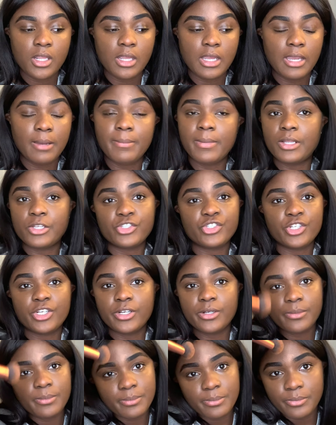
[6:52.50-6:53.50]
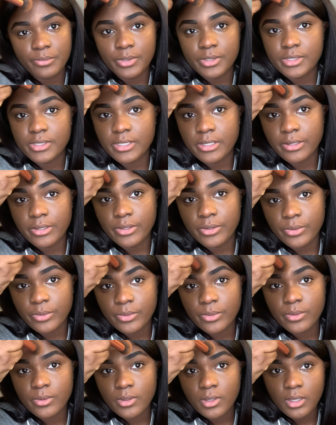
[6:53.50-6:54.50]
not sure what to tell you.
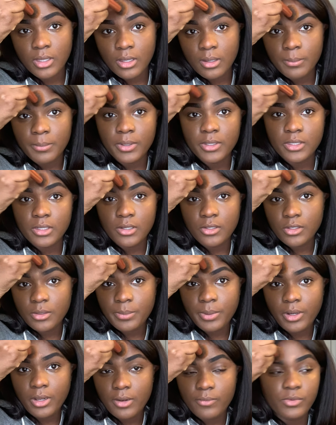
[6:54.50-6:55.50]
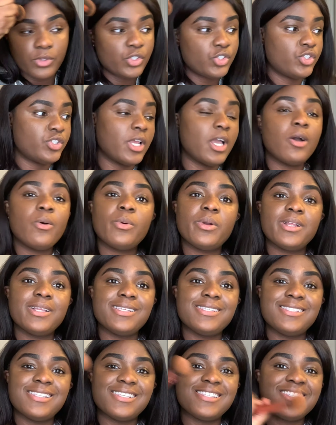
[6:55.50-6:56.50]
But the other part of the shower is
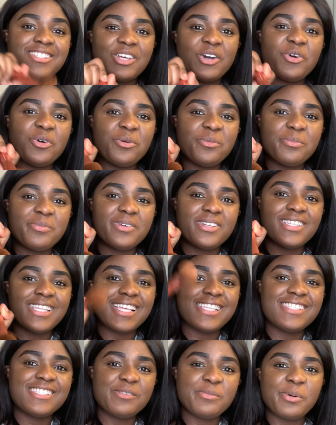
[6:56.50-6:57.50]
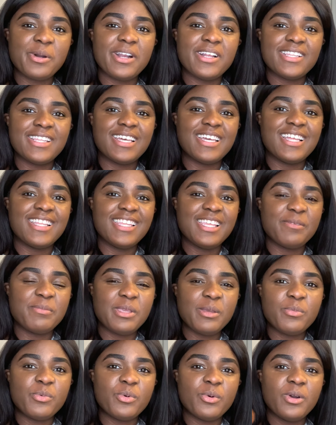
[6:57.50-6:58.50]
the soap. That's the part that I think
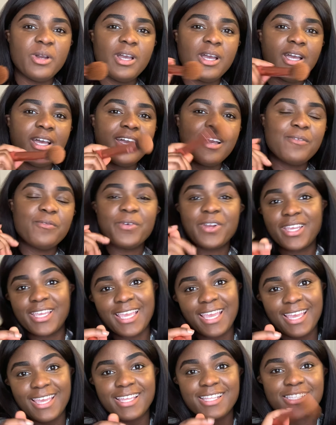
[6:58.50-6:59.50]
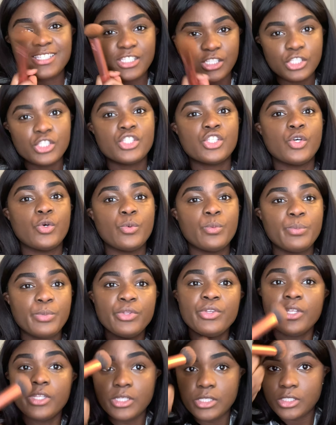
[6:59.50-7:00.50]
people forget. It's the soap. You
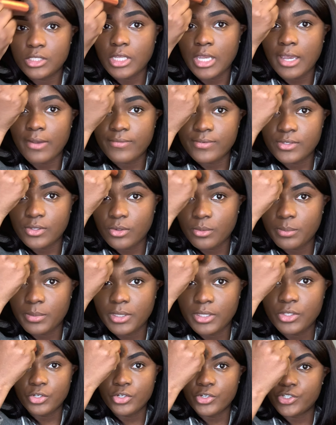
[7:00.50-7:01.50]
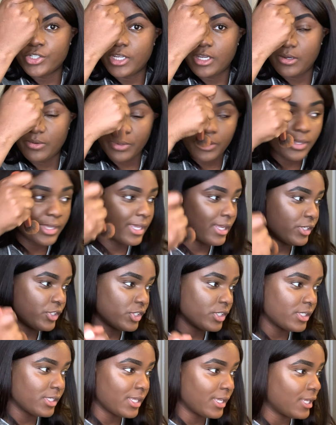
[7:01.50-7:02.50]
need to have soap in shower. You can't
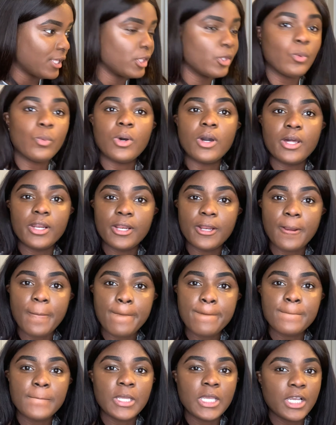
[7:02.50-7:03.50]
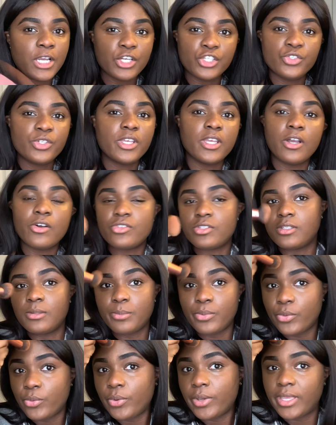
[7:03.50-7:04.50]
just get in the water. Because you can go to the
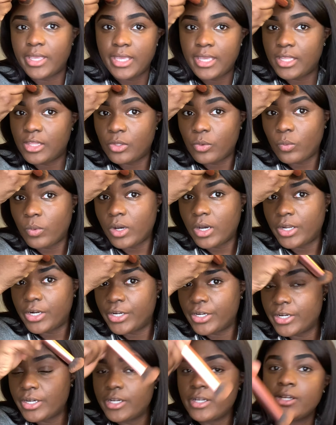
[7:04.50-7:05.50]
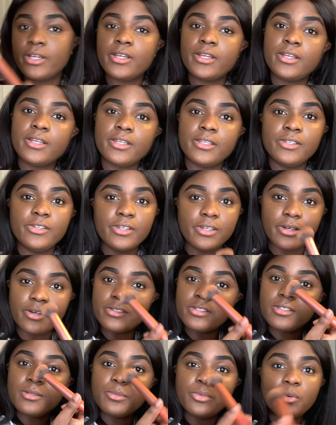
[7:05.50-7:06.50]
pool and get in the water. You can go to
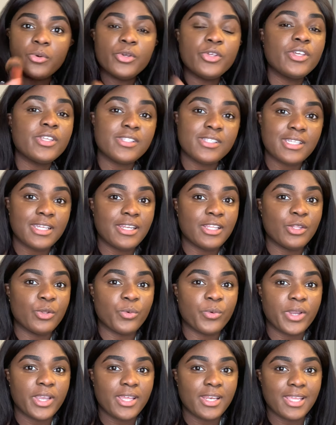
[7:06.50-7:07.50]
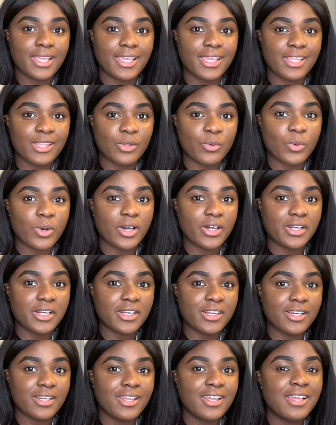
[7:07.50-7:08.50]
the pool. You can stand in the rain and get in the water.
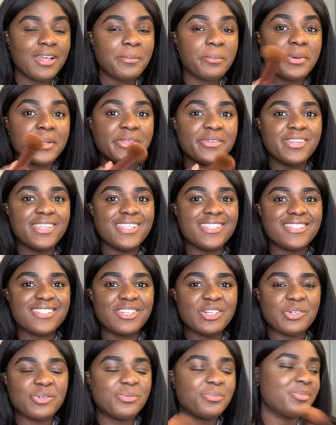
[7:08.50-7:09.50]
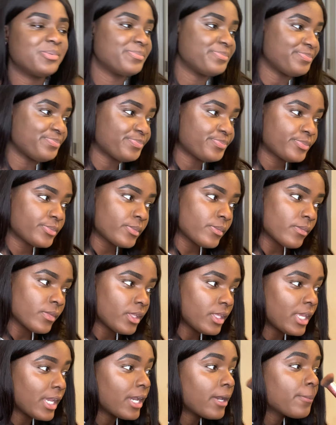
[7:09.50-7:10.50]
But you need soap.
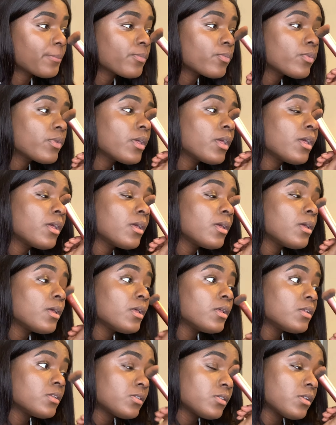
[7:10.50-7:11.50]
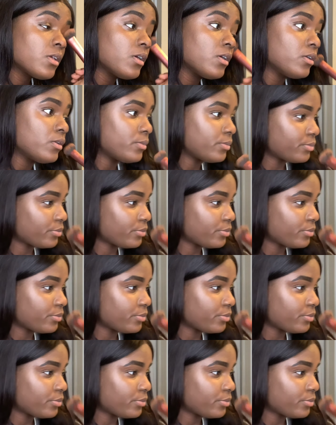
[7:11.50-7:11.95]
Yeah. So,